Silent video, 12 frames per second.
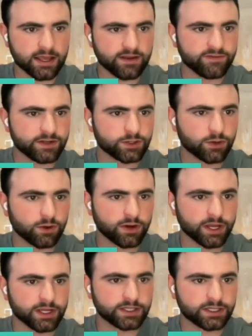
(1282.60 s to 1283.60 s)
an
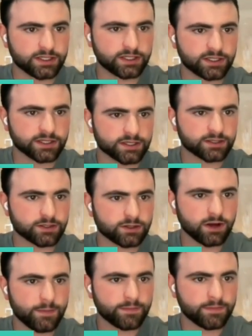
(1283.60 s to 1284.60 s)
inventory
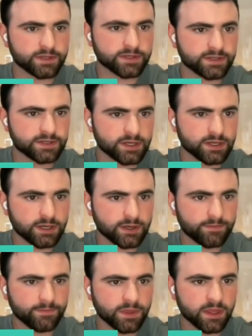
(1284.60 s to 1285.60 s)

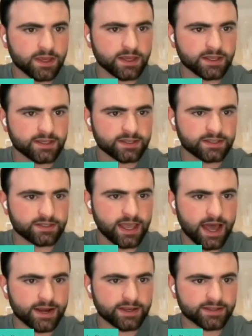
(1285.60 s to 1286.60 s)
discrepancy
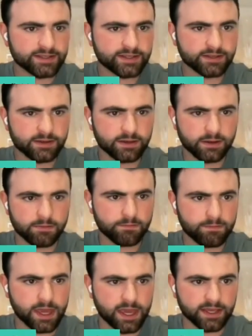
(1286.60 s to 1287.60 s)
status
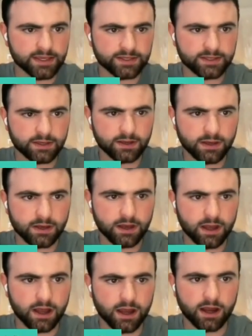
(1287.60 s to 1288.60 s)
based
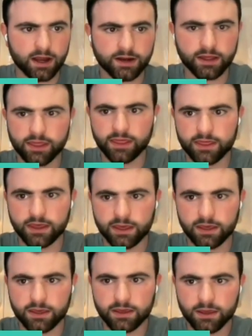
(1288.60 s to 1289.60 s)
on
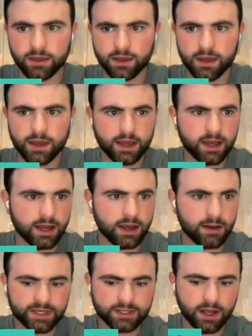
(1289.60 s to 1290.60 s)
the,
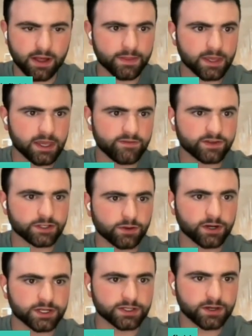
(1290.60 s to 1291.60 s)
what's the based on the
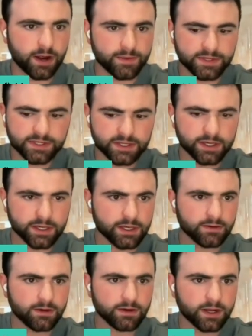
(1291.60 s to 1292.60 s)
inventory
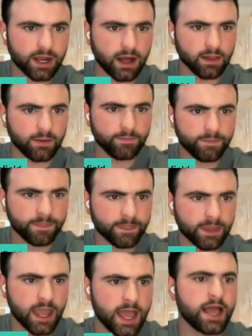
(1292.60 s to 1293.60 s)
discrepancy column.